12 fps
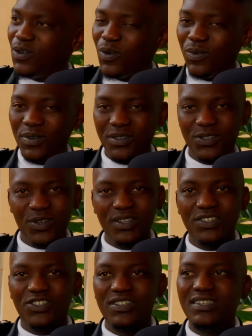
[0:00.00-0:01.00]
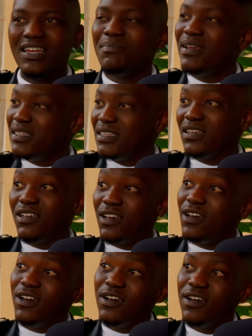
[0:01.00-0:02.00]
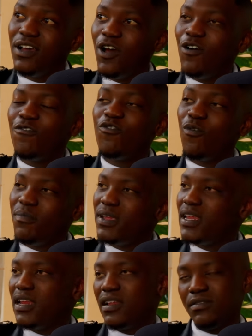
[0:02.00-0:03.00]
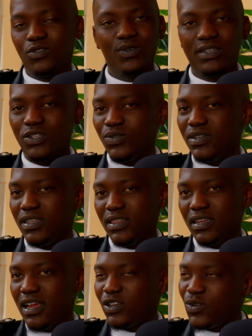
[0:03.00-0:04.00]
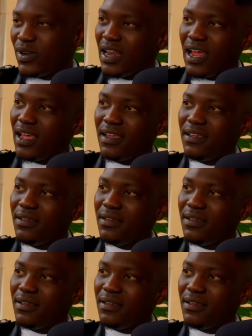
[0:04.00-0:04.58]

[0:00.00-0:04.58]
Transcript: You know. So it's just an amazing year for me in 2023. I don't wanna lie.